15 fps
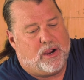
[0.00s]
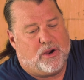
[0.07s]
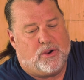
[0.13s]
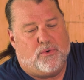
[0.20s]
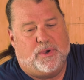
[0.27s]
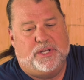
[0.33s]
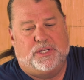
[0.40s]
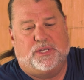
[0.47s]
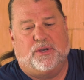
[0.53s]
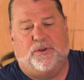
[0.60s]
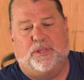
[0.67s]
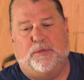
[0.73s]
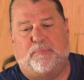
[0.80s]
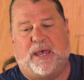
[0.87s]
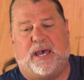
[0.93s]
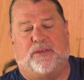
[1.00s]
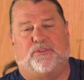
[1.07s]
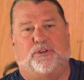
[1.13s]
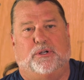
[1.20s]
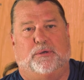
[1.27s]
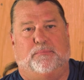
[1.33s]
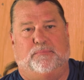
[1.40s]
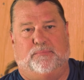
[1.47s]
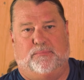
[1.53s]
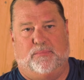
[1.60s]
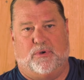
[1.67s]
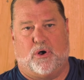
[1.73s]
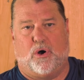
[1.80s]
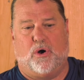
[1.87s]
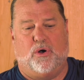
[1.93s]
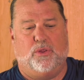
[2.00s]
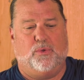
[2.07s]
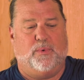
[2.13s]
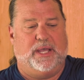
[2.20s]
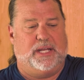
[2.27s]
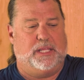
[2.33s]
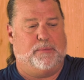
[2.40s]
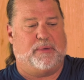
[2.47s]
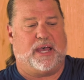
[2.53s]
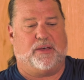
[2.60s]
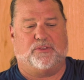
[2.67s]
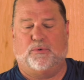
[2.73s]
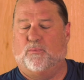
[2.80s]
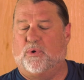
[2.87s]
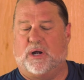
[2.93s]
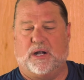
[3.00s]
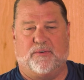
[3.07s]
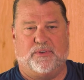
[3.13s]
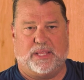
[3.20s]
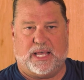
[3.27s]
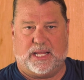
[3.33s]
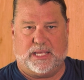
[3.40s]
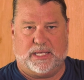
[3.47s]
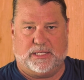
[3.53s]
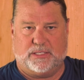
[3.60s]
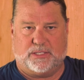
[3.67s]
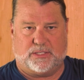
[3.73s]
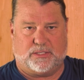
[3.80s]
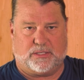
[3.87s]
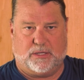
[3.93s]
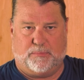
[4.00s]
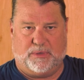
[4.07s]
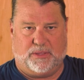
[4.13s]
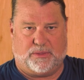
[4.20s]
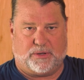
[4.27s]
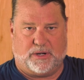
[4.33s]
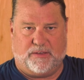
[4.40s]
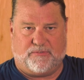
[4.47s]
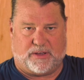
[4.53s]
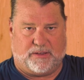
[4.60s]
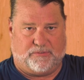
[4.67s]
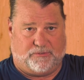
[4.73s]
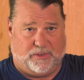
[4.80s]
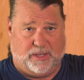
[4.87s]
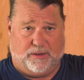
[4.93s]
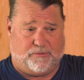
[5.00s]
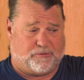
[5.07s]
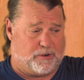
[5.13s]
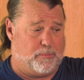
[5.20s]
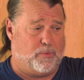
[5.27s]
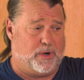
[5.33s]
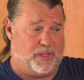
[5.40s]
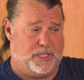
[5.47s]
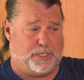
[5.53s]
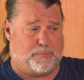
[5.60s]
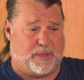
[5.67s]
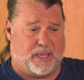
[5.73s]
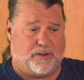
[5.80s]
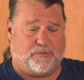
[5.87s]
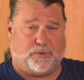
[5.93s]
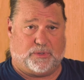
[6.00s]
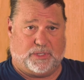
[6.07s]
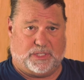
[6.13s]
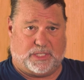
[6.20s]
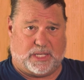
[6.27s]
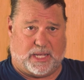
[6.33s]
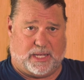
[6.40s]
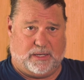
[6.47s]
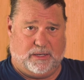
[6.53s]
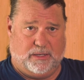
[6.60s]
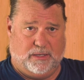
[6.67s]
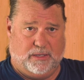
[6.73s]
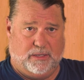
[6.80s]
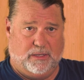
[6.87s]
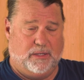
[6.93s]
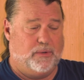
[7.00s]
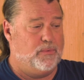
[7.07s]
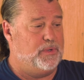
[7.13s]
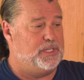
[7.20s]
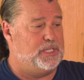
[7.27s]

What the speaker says: are going to go to the bathroom, all the way to the bathroom, wherever that is. It could be 35 feet from where this manifold is set. We